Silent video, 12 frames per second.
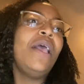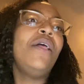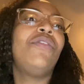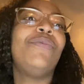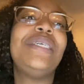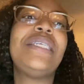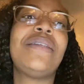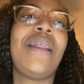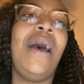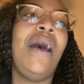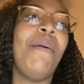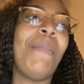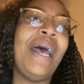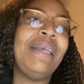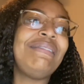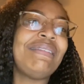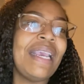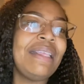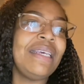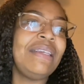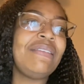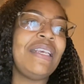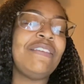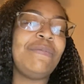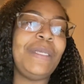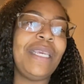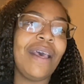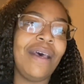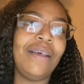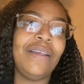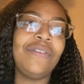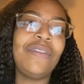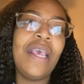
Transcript: The reason I say this is because